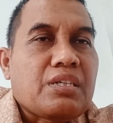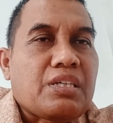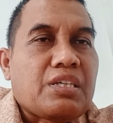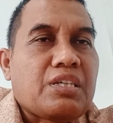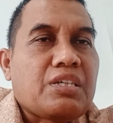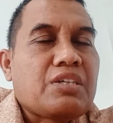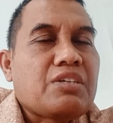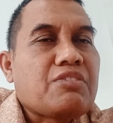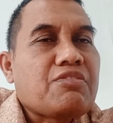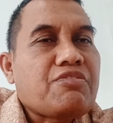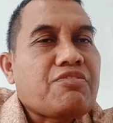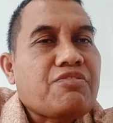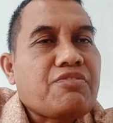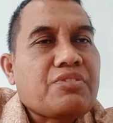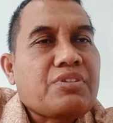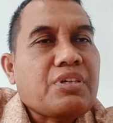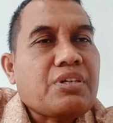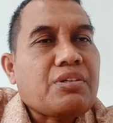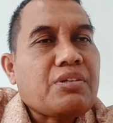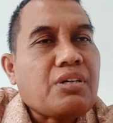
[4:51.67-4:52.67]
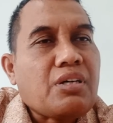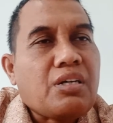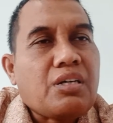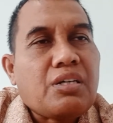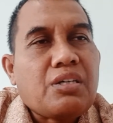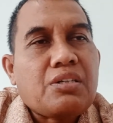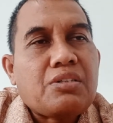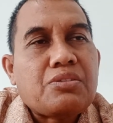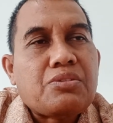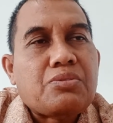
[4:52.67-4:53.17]
if they
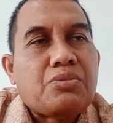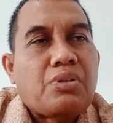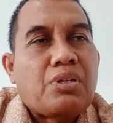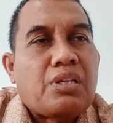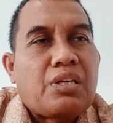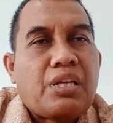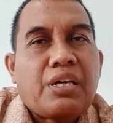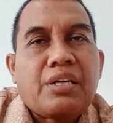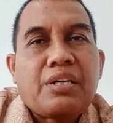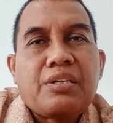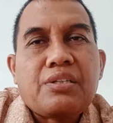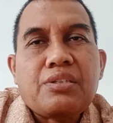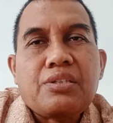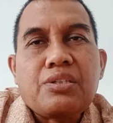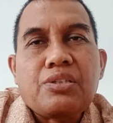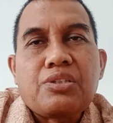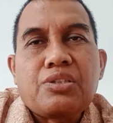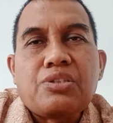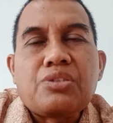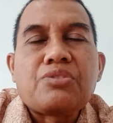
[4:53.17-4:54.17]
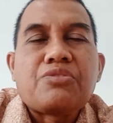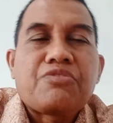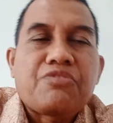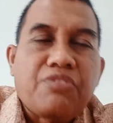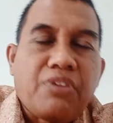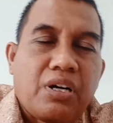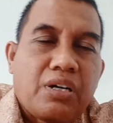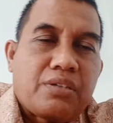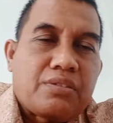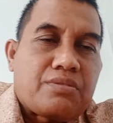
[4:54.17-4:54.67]
are to lend you
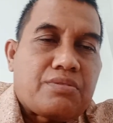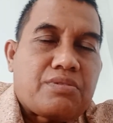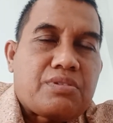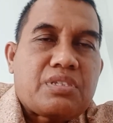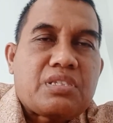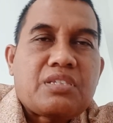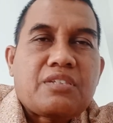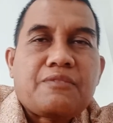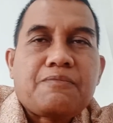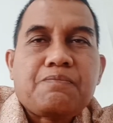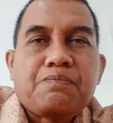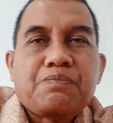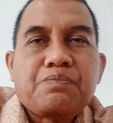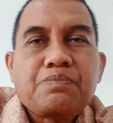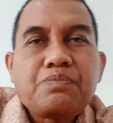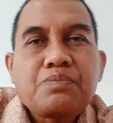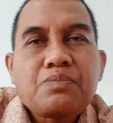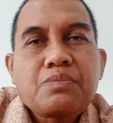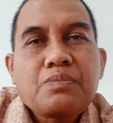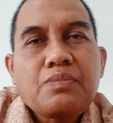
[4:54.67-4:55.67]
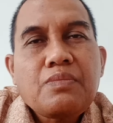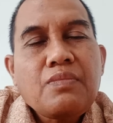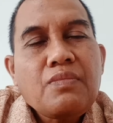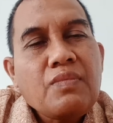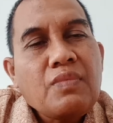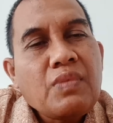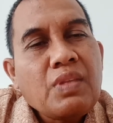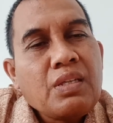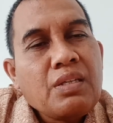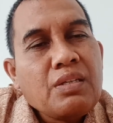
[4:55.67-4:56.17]
funds.
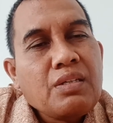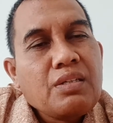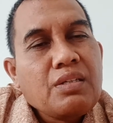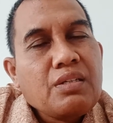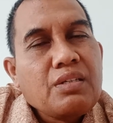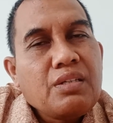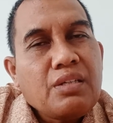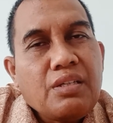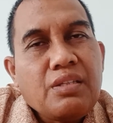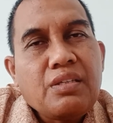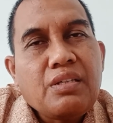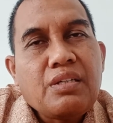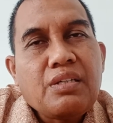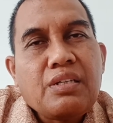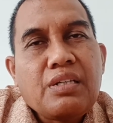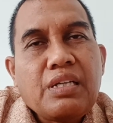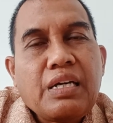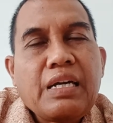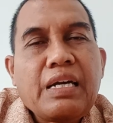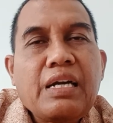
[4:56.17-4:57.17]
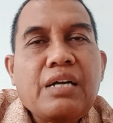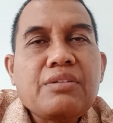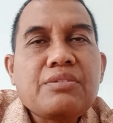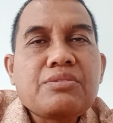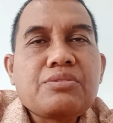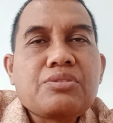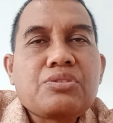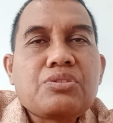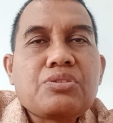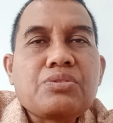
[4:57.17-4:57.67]
And then
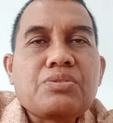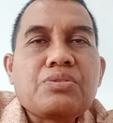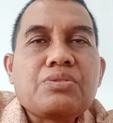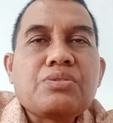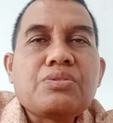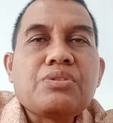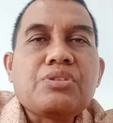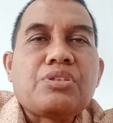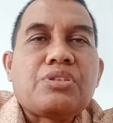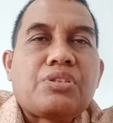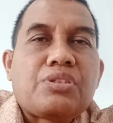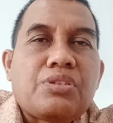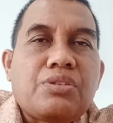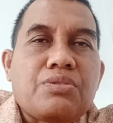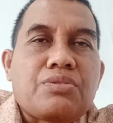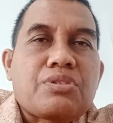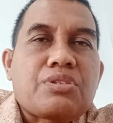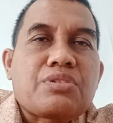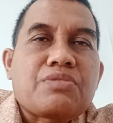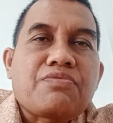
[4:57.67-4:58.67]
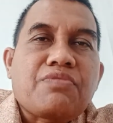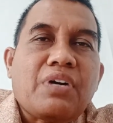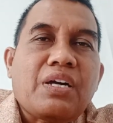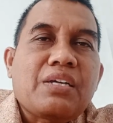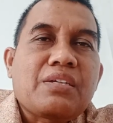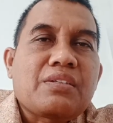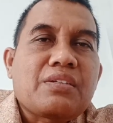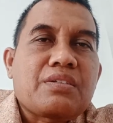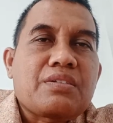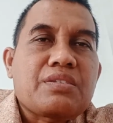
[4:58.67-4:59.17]
how to use
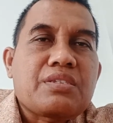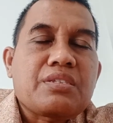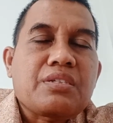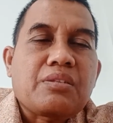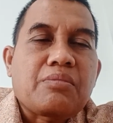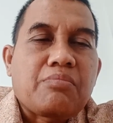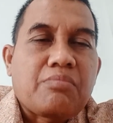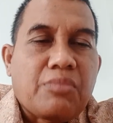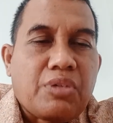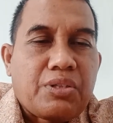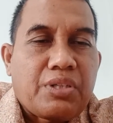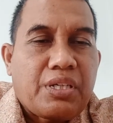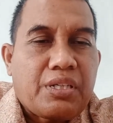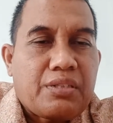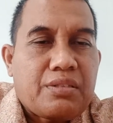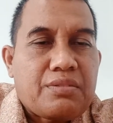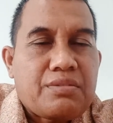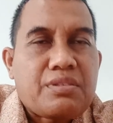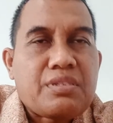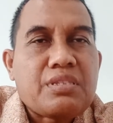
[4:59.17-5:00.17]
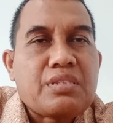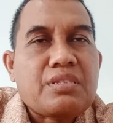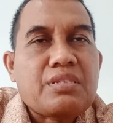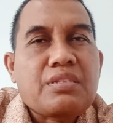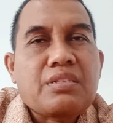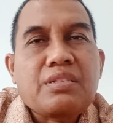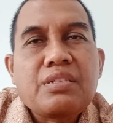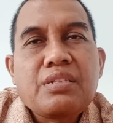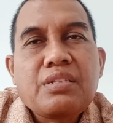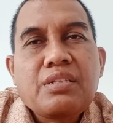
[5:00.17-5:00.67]
financial
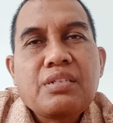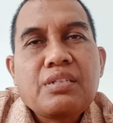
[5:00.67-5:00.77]
models.